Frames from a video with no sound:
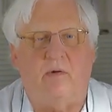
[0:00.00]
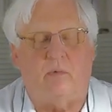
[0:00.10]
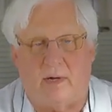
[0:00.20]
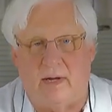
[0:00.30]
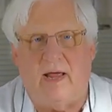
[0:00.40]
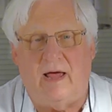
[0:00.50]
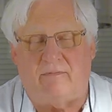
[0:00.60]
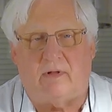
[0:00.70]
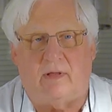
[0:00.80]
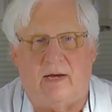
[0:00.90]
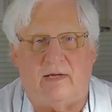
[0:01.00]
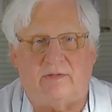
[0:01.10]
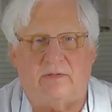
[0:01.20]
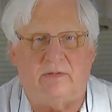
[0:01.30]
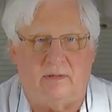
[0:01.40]
and we're going to have to let
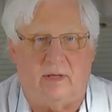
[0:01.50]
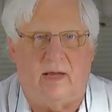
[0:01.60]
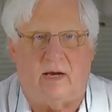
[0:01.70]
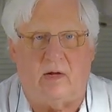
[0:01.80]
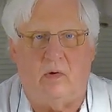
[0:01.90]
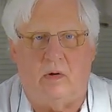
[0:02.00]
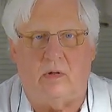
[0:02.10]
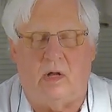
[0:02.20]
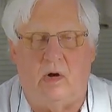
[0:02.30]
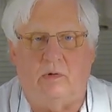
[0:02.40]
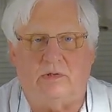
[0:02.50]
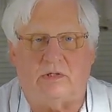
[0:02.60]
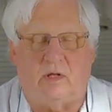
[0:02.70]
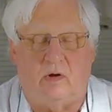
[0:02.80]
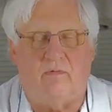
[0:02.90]
it cook low and
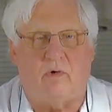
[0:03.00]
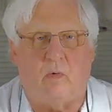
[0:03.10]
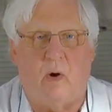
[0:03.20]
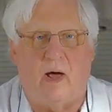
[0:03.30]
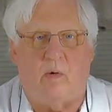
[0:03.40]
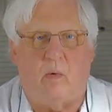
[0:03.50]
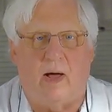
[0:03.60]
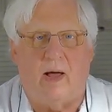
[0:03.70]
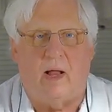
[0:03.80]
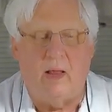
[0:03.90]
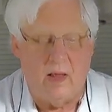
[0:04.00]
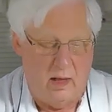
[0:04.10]
slow for quite a while.